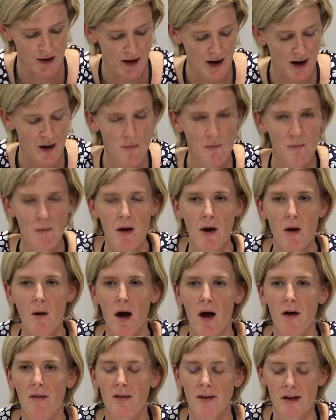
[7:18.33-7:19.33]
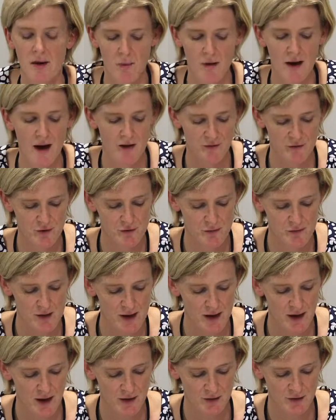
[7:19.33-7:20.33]
I think we have to
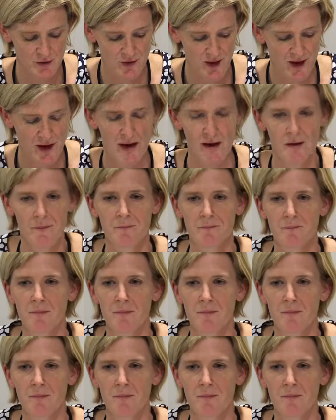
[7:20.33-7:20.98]
realize that